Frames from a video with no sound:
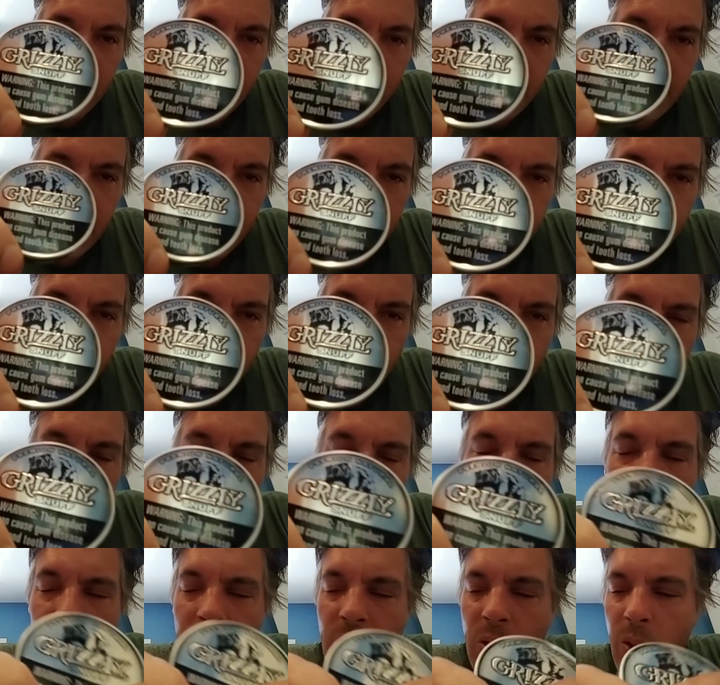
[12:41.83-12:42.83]
really great.
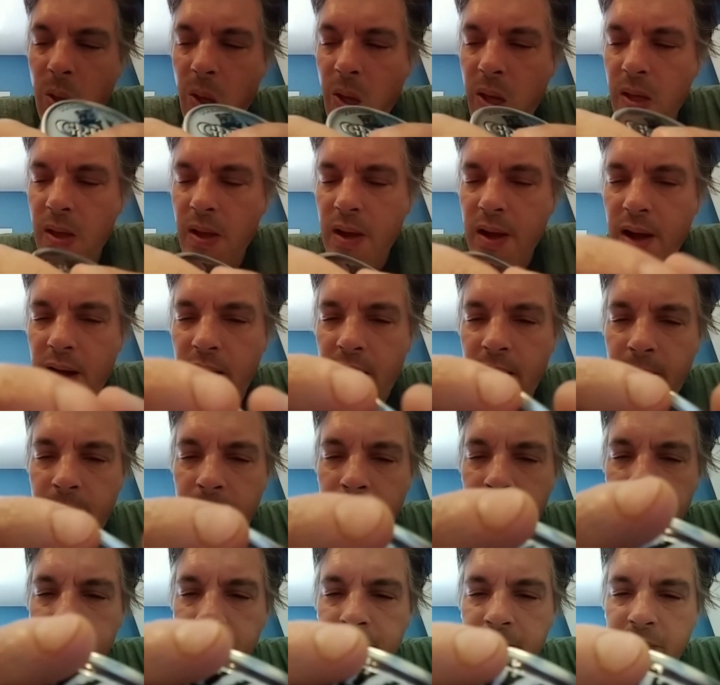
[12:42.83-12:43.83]

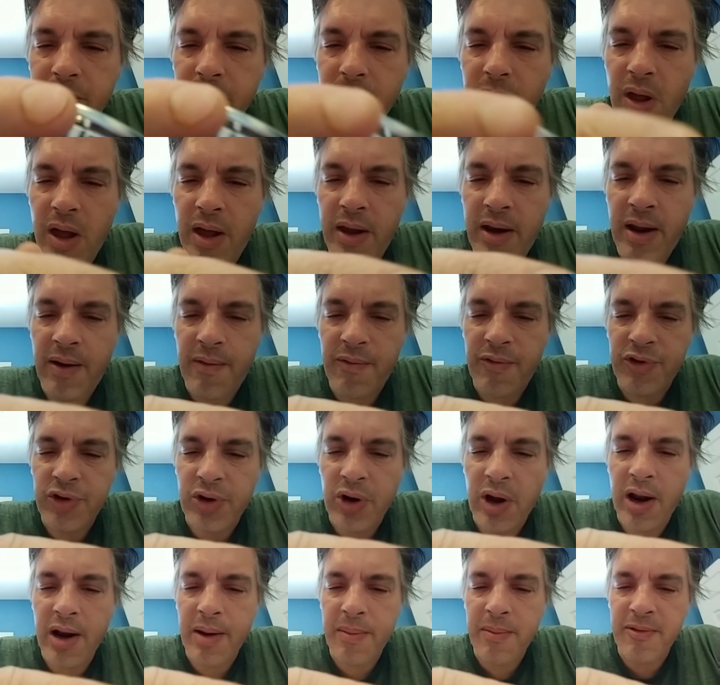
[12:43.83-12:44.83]
I never
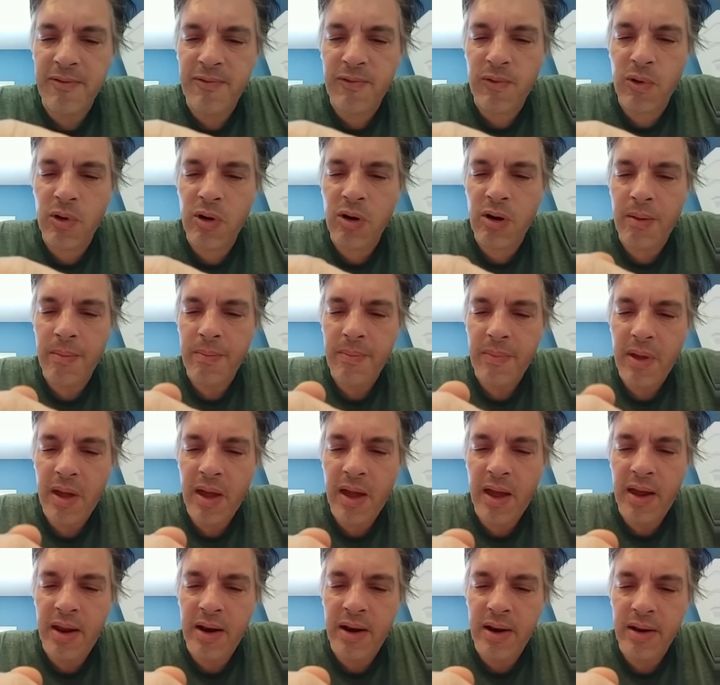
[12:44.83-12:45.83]
tried it before,
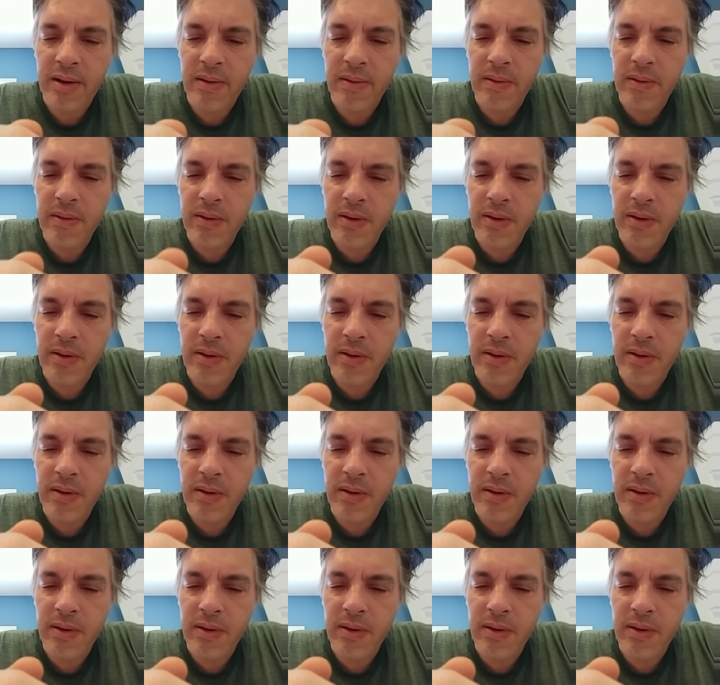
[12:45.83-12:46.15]
and